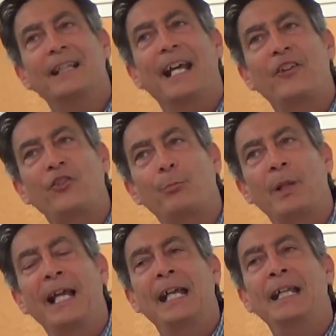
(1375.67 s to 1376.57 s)

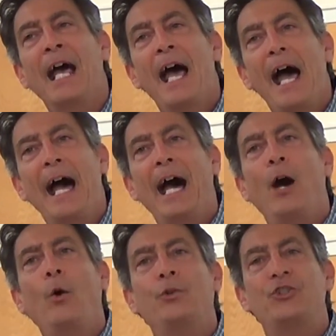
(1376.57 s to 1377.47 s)
explain
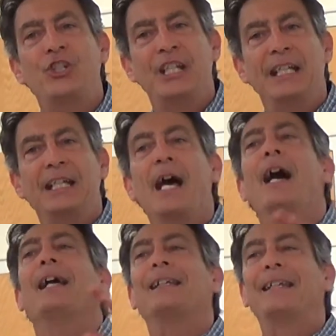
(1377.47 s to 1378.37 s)
how chi
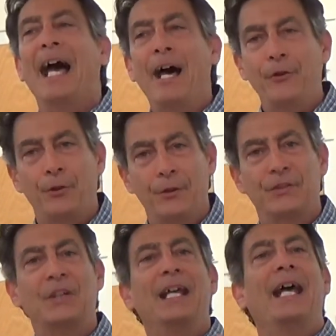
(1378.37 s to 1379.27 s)

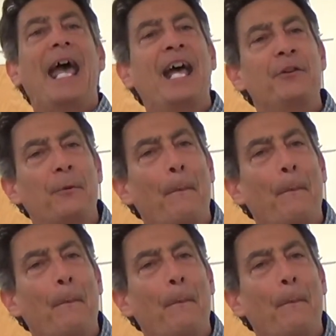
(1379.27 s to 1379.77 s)
gathers and